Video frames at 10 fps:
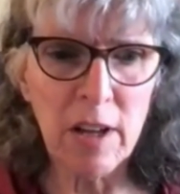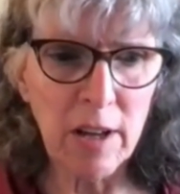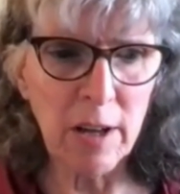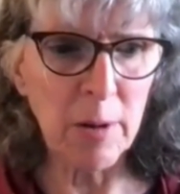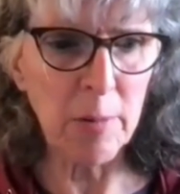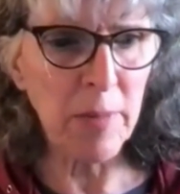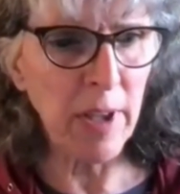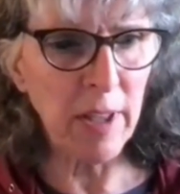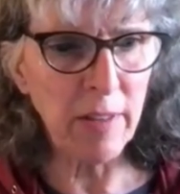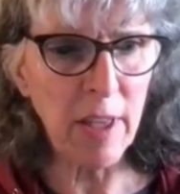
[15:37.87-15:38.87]

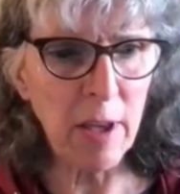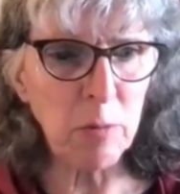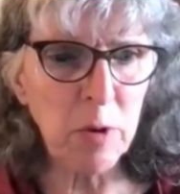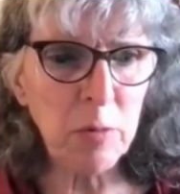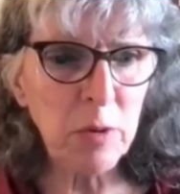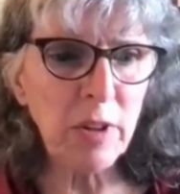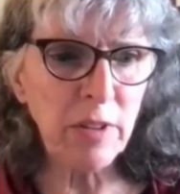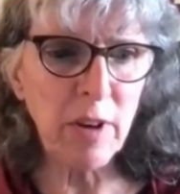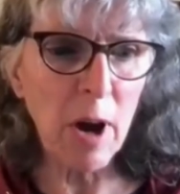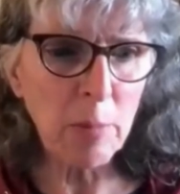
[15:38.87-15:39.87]
And that we would
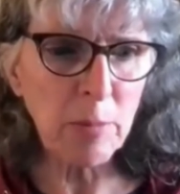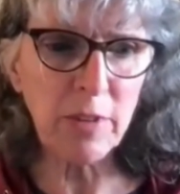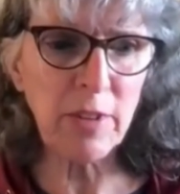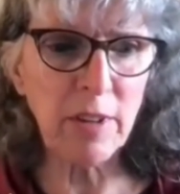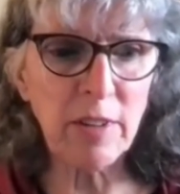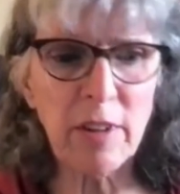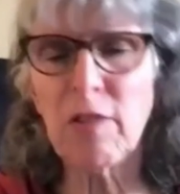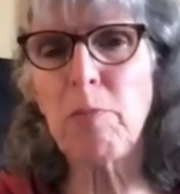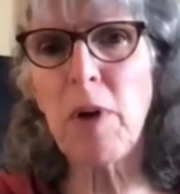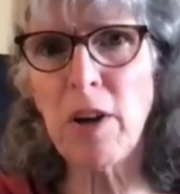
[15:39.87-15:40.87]
adopt this idea
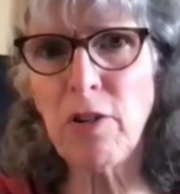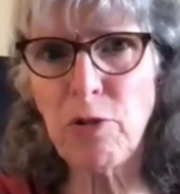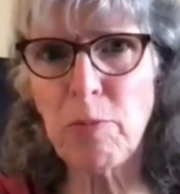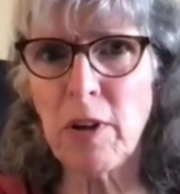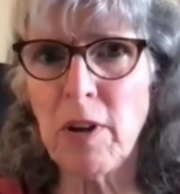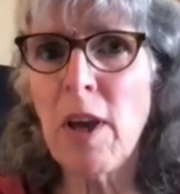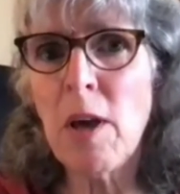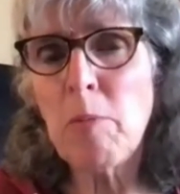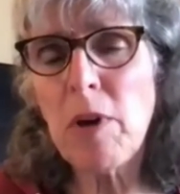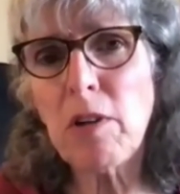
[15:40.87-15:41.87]
of punishment.
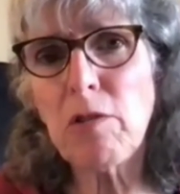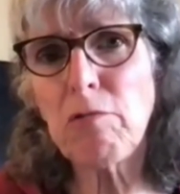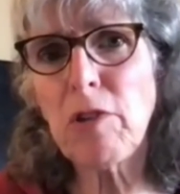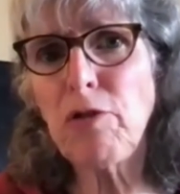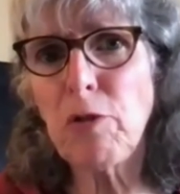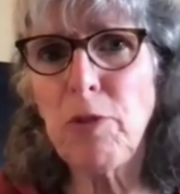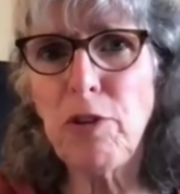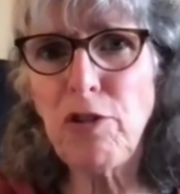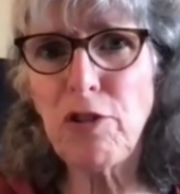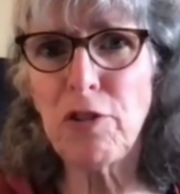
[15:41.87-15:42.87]
But
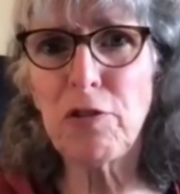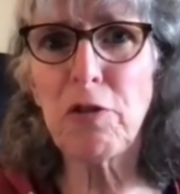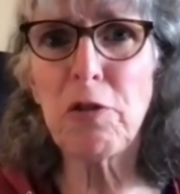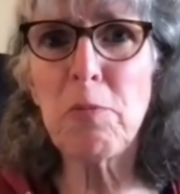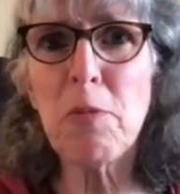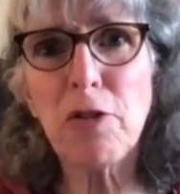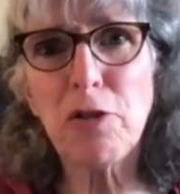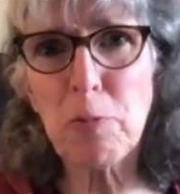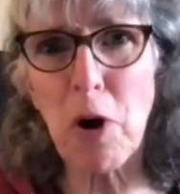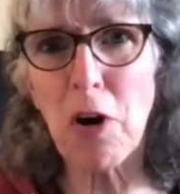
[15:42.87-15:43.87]
retribution is very
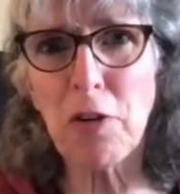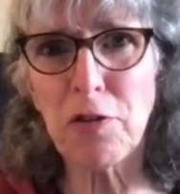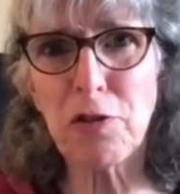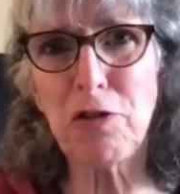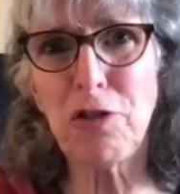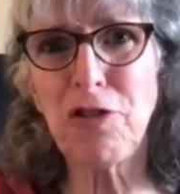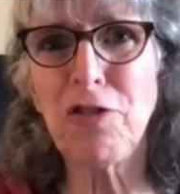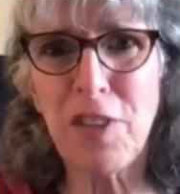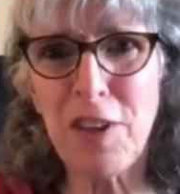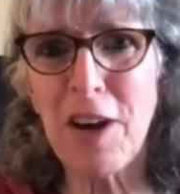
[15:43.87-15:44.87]
much part of
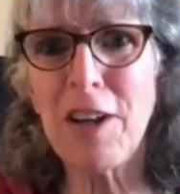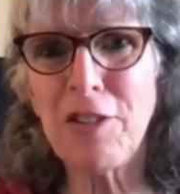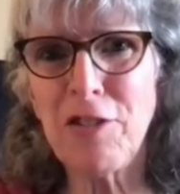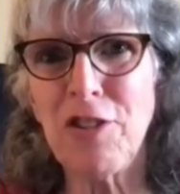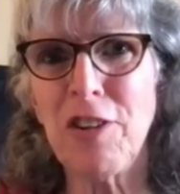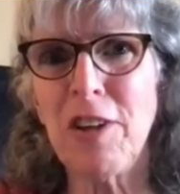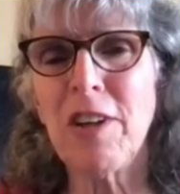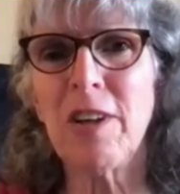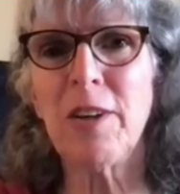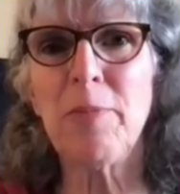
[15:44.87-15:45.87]
Christian theology.
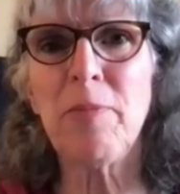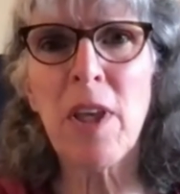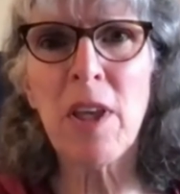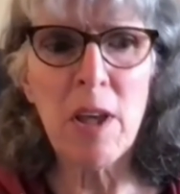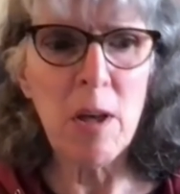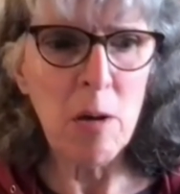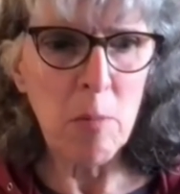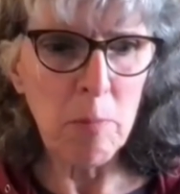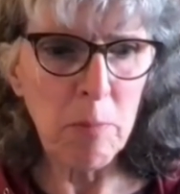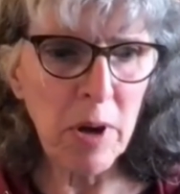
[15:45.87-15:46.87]

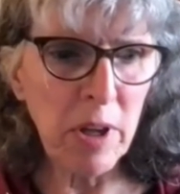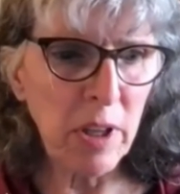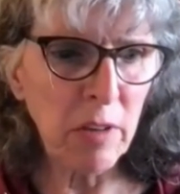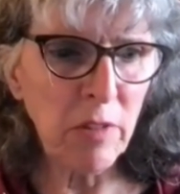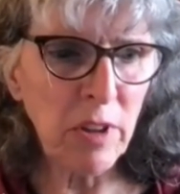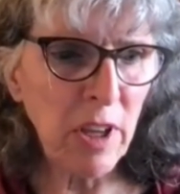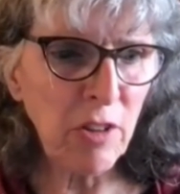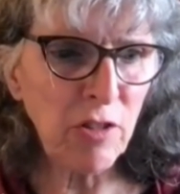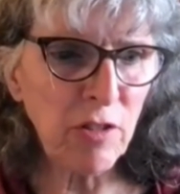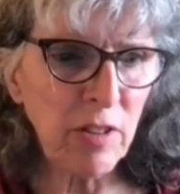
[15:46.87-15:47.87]
But in
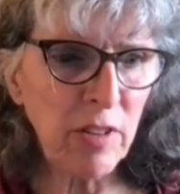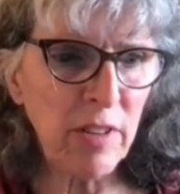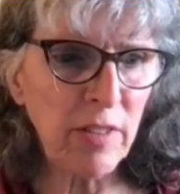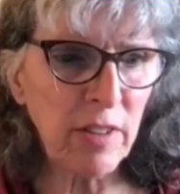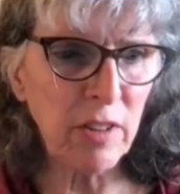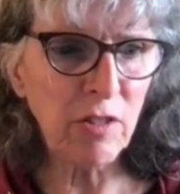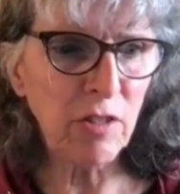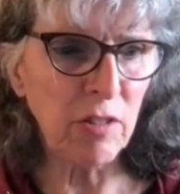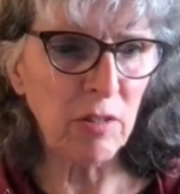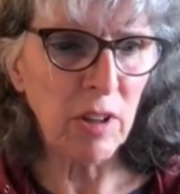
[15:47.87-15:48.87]
relation to this
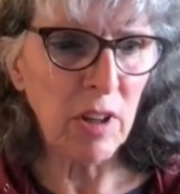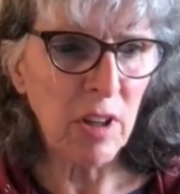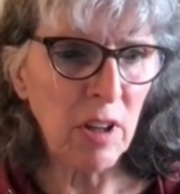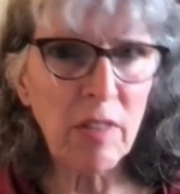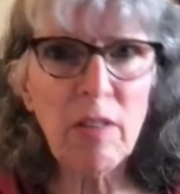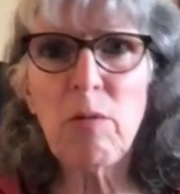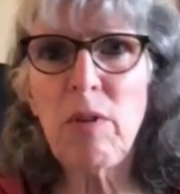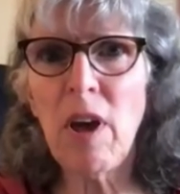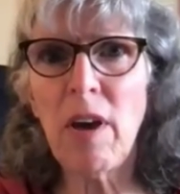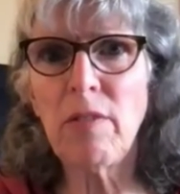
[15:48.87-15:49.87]
issue, I think we
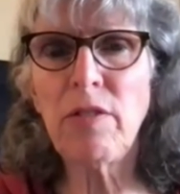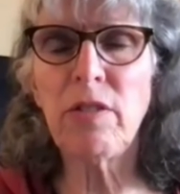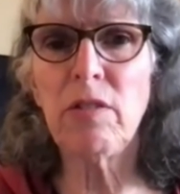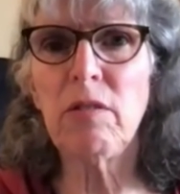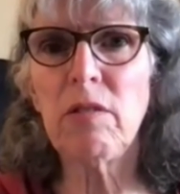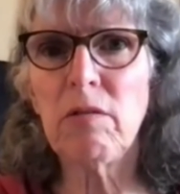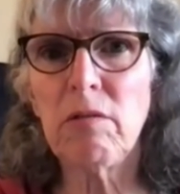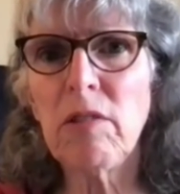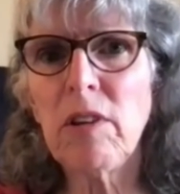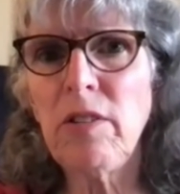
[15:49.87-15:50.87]
have to
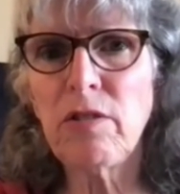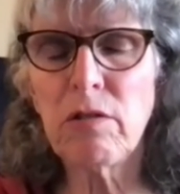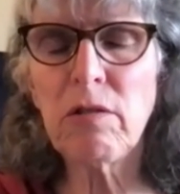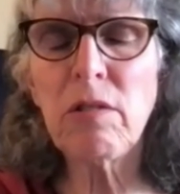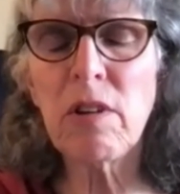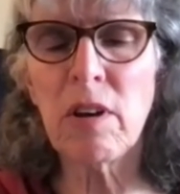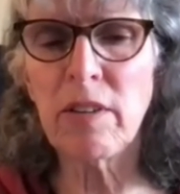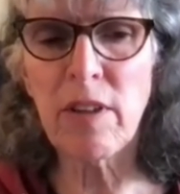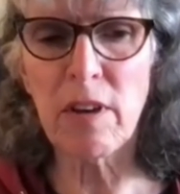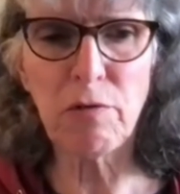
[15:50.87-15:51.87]
really
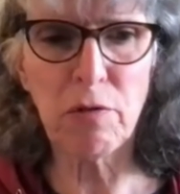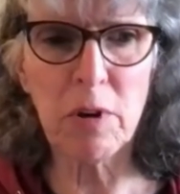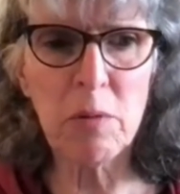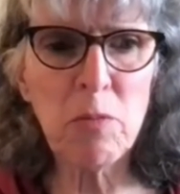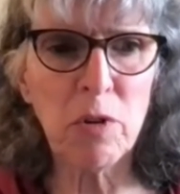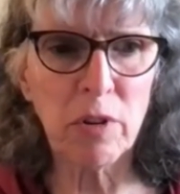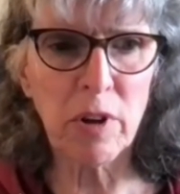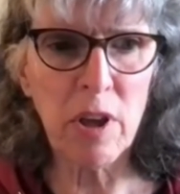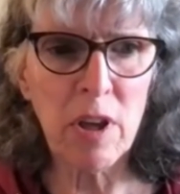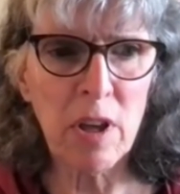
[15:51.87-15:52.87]
scrutinize that framework
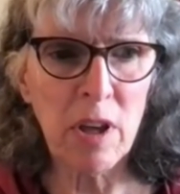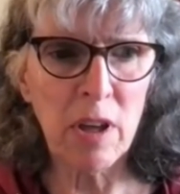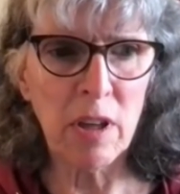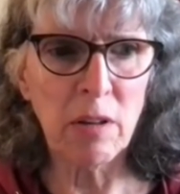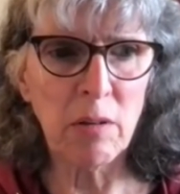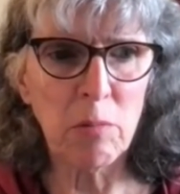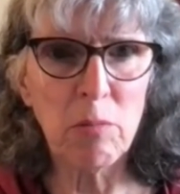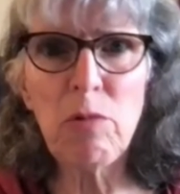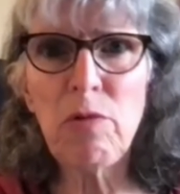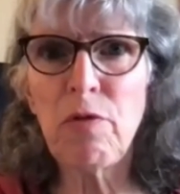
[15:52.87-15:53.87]
and
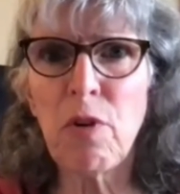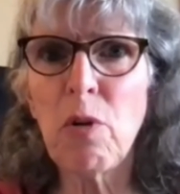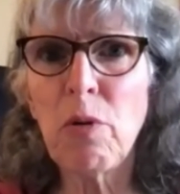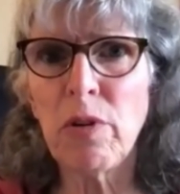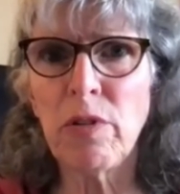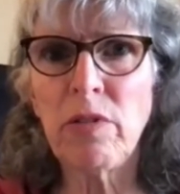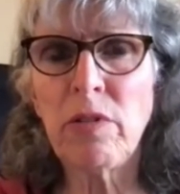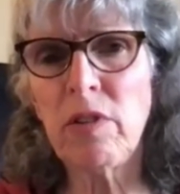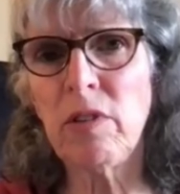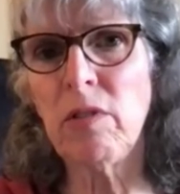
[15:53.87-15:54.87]
move forward
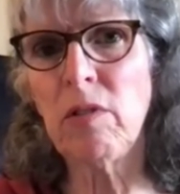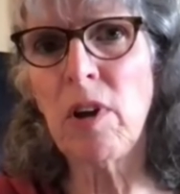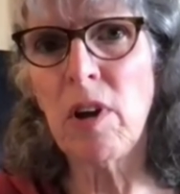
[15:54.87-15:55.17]
to